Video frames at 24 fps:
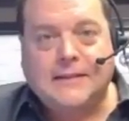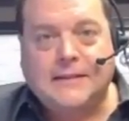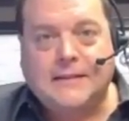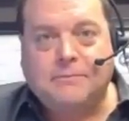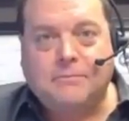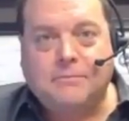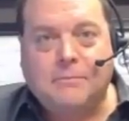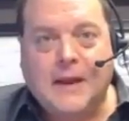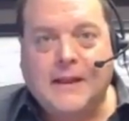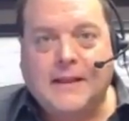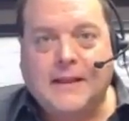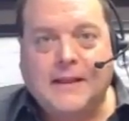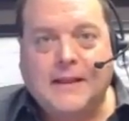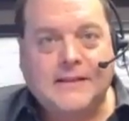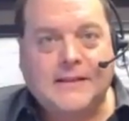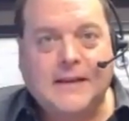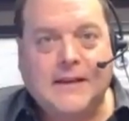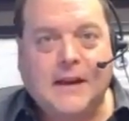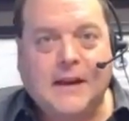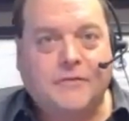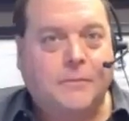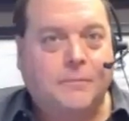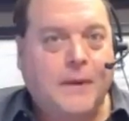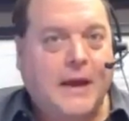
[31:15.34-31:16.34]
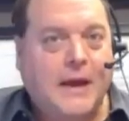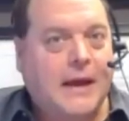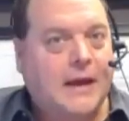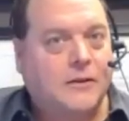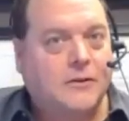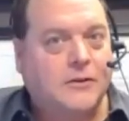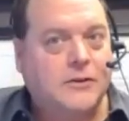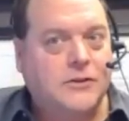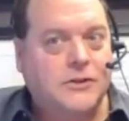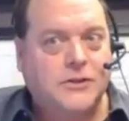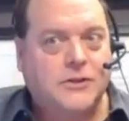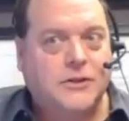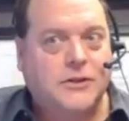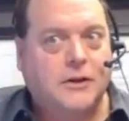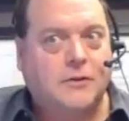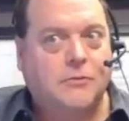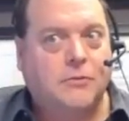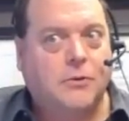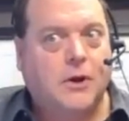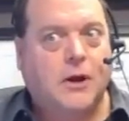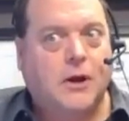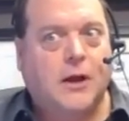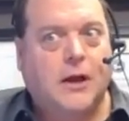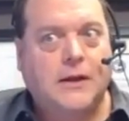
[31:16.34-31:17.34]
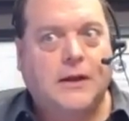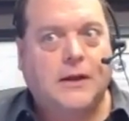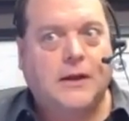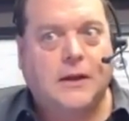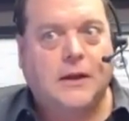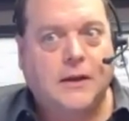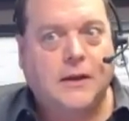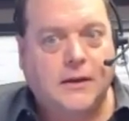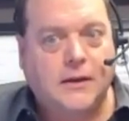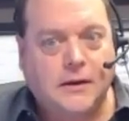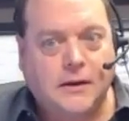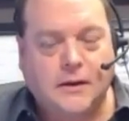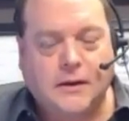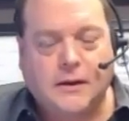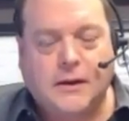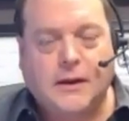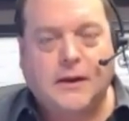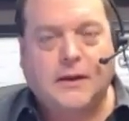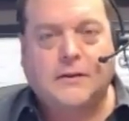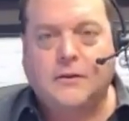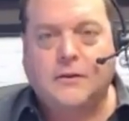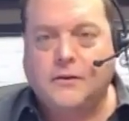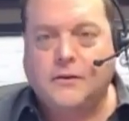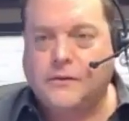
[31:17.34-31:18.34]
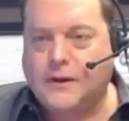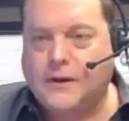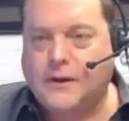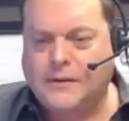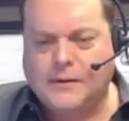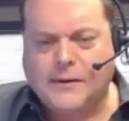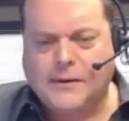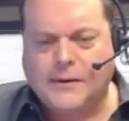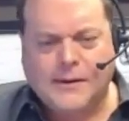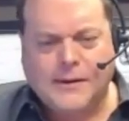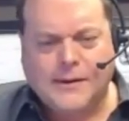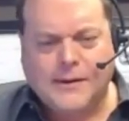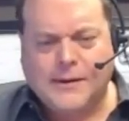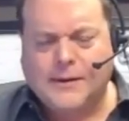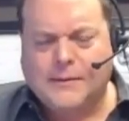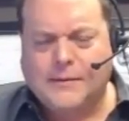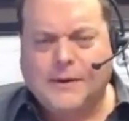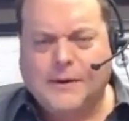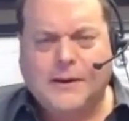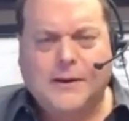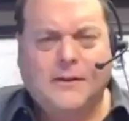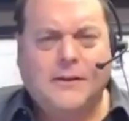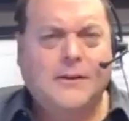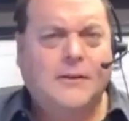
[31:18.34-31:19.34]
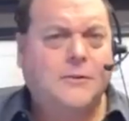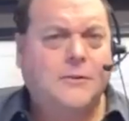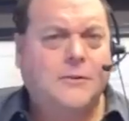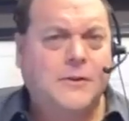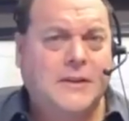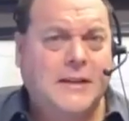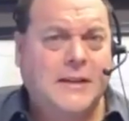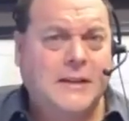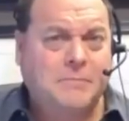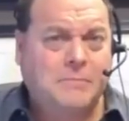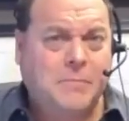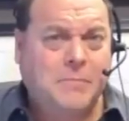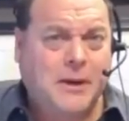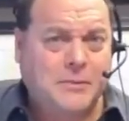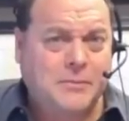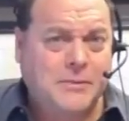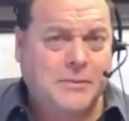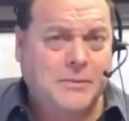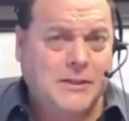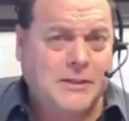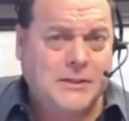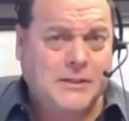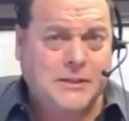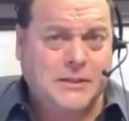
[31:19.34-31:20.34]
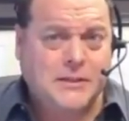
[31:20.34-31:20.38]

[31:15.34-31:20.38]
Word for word: man, that's half the battle. It's just like, well, I can't, you know, you can't do. It. It's like, and all you do is hit publish.